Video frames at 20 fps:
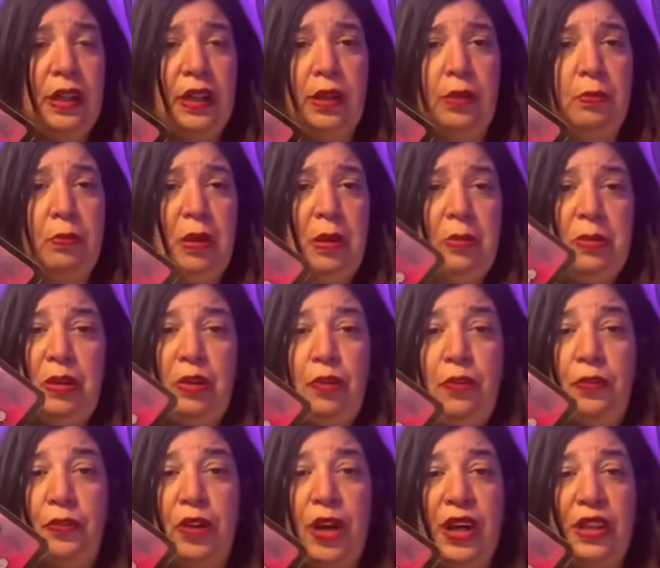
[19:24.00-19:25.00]
maybe your
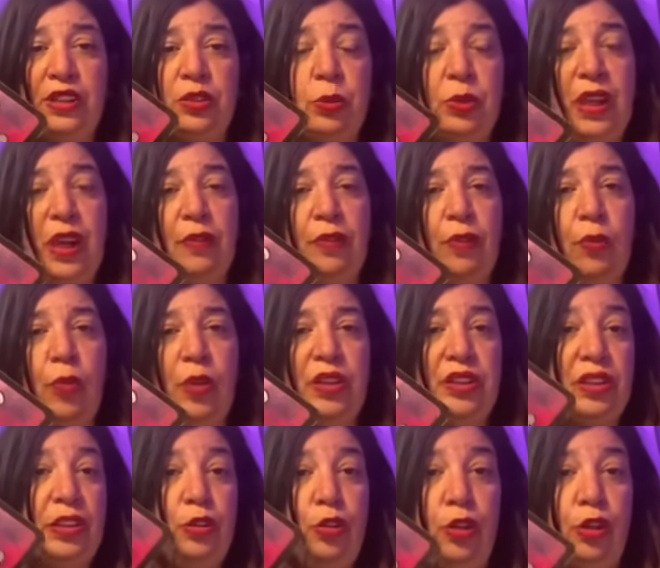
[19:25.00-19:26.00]
friends, whatever it
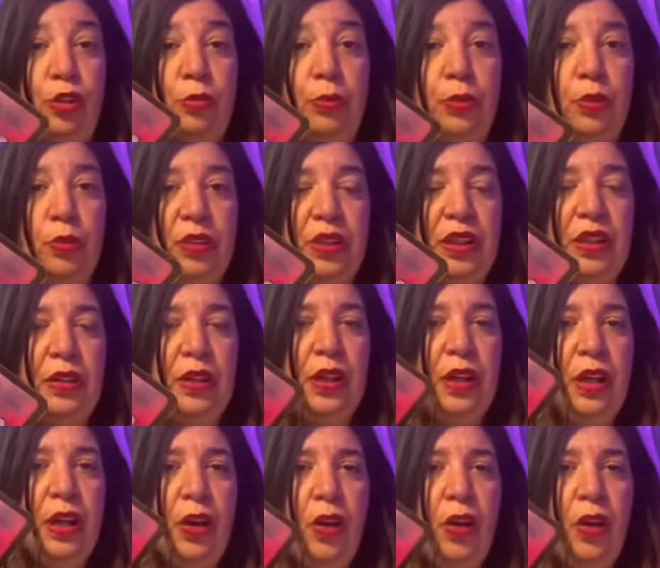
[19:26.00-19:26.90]
was, your community.